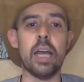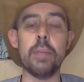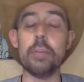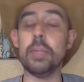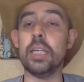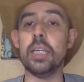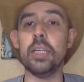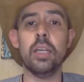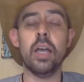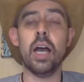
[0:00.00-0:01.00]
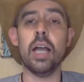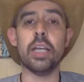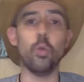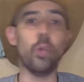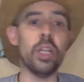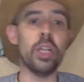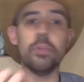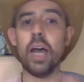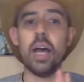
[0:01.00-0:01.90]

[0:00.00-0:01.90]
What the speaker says: maybe like a written,